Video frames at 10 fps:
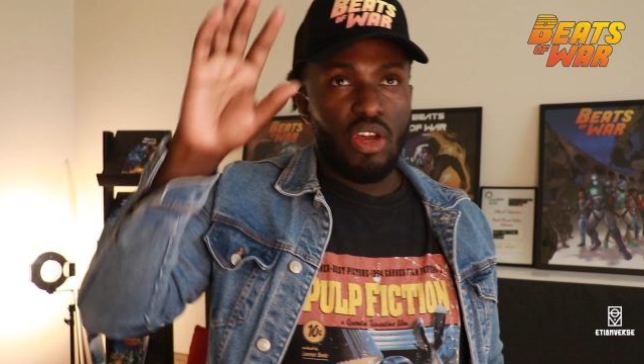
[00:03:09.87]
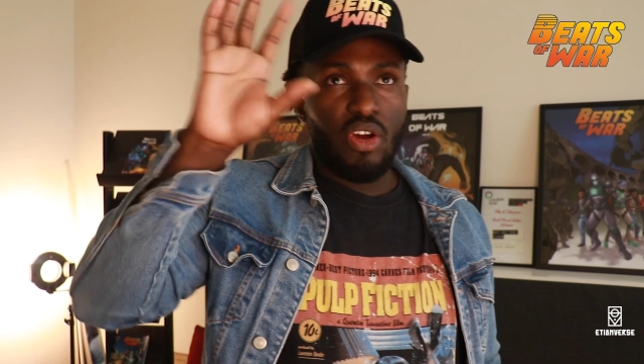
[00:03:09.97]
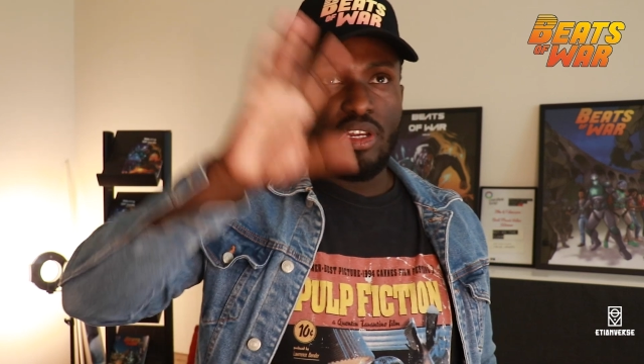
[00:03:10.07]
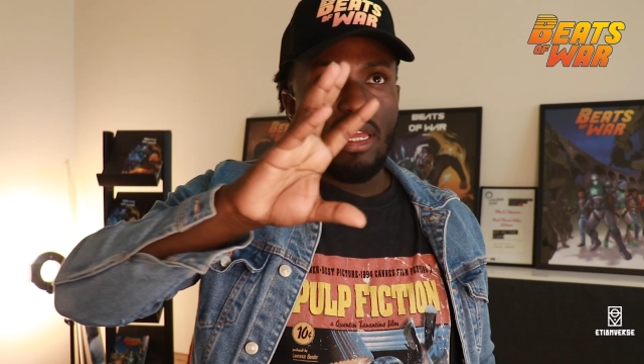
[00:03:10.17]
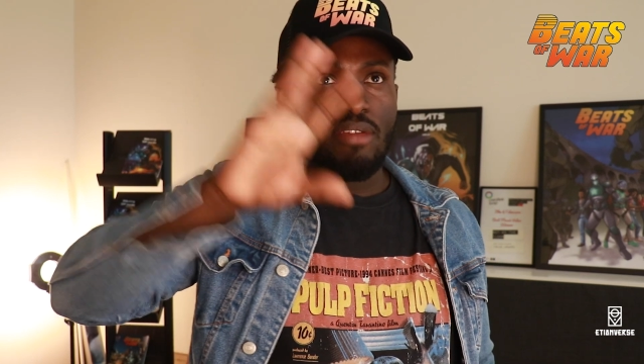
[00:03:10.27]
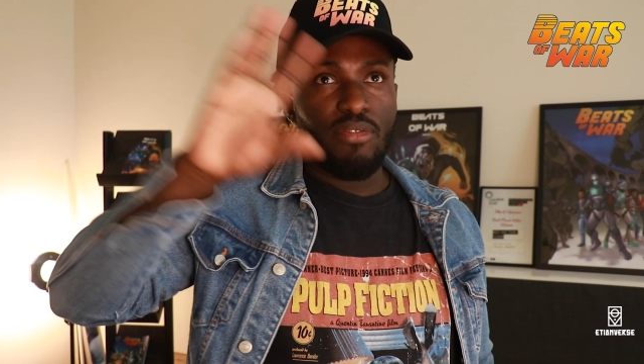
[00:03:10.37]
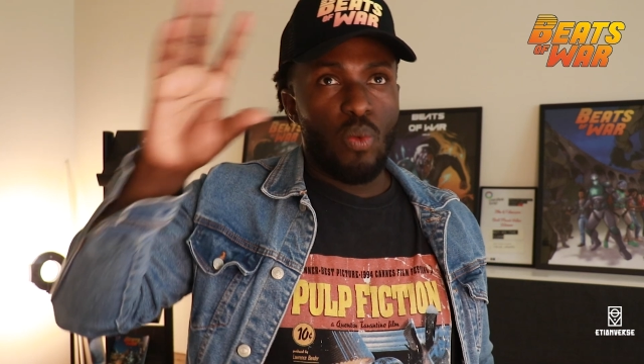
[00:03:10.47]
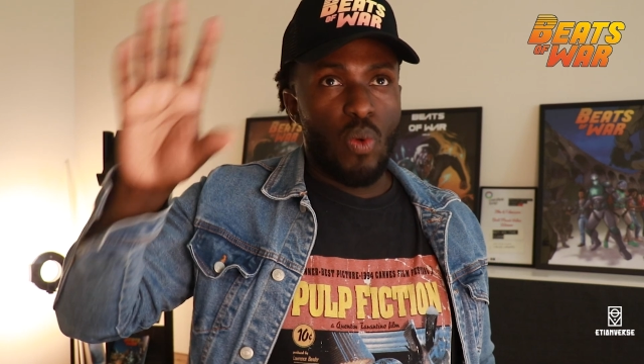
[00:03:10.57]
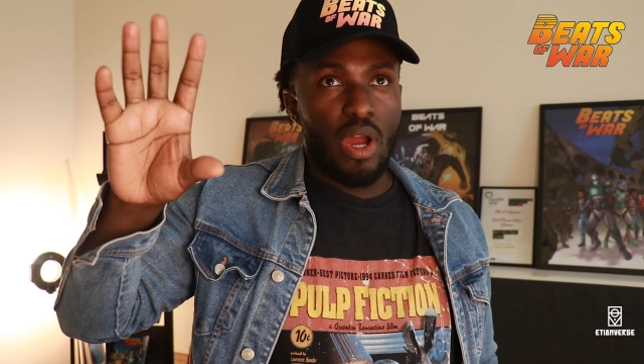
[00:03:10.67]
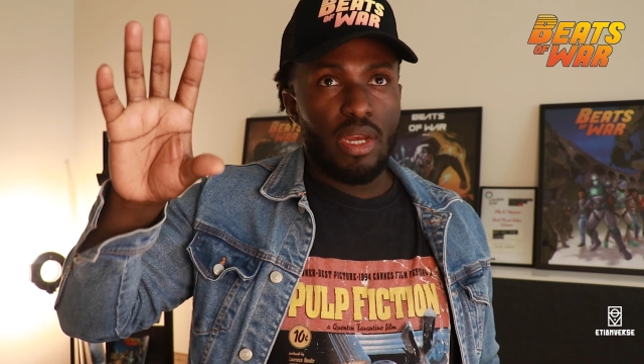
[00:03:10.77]
on level
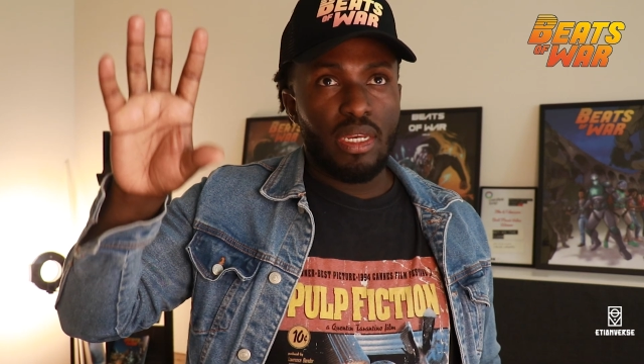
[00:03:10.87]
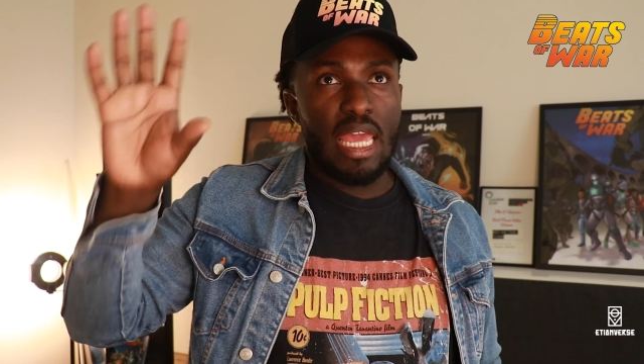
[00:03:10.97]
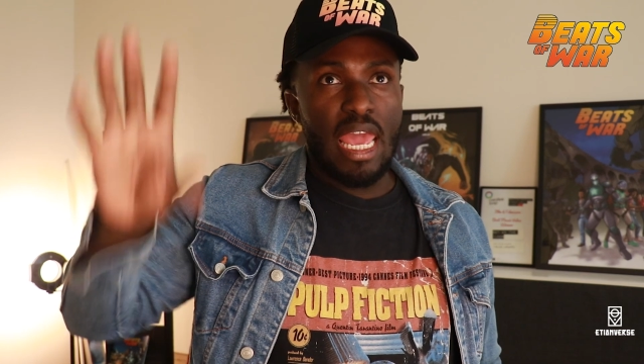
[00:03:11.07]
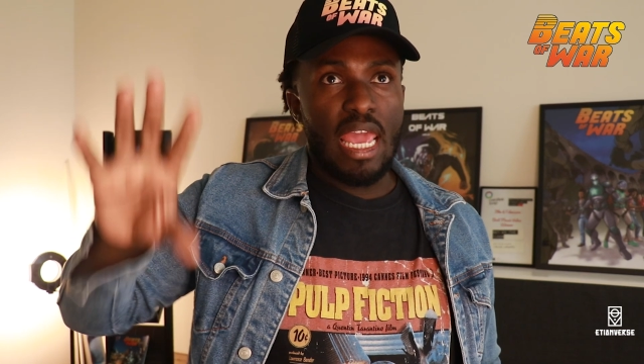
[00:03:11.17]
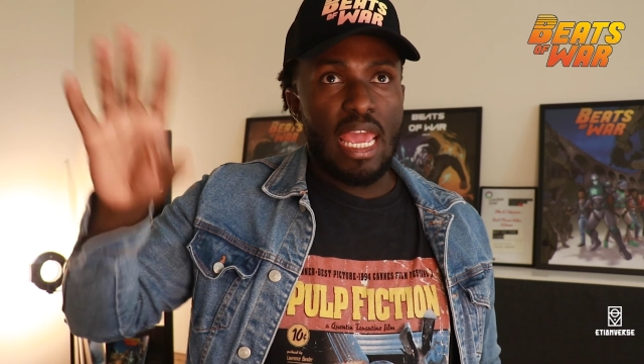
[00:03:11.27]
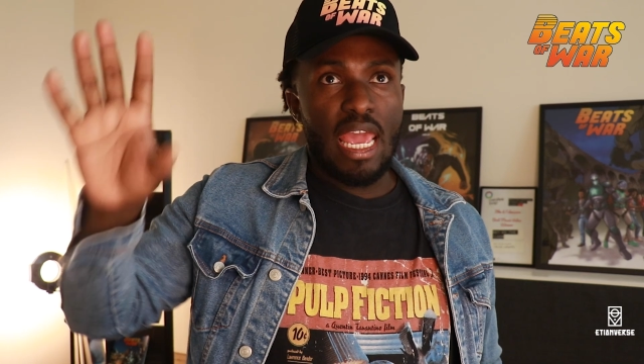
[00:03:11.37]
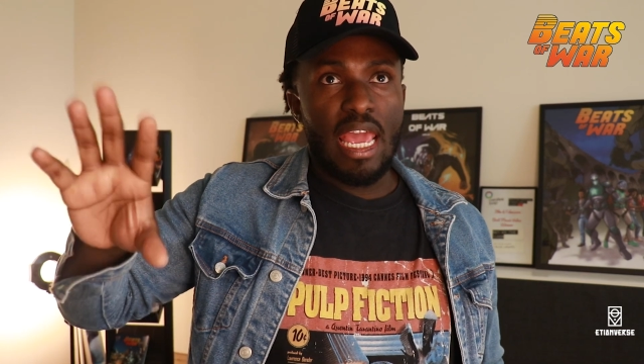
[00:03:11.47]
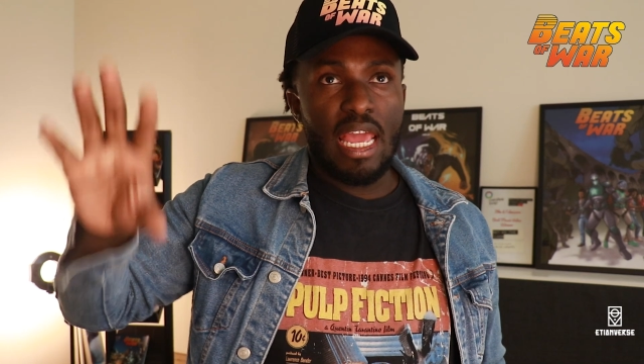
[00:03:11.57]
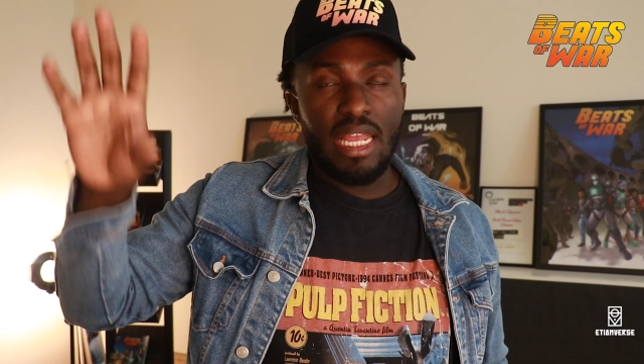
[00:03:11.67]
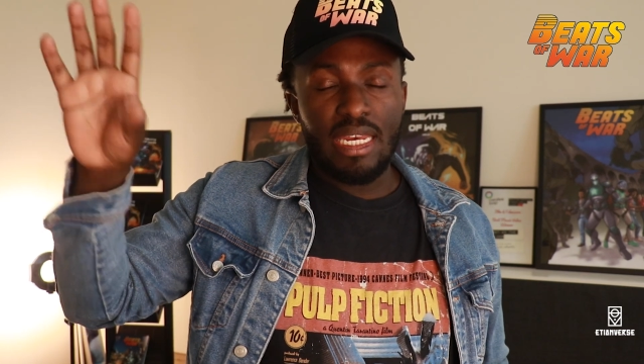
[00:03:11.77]
1
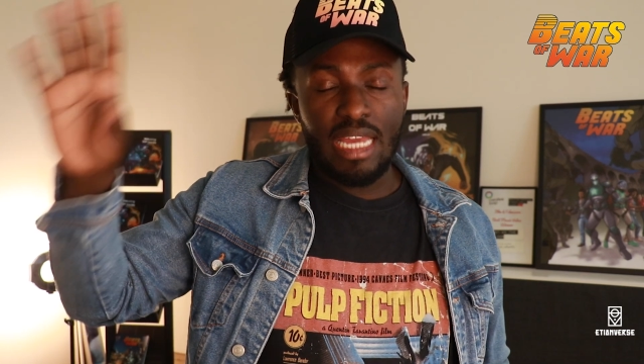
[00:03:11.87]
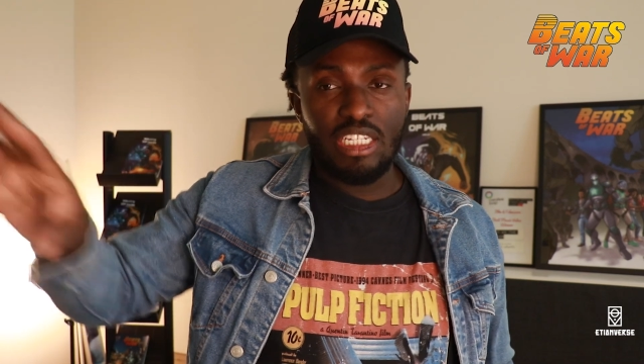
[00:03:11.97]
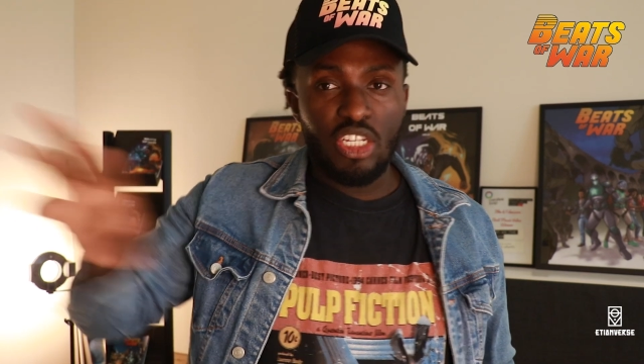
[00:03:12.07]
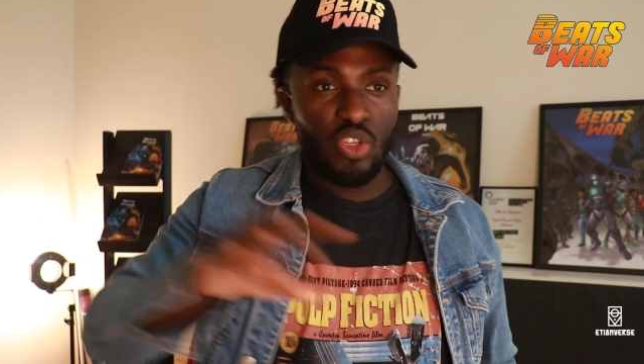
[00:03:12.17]
AA19.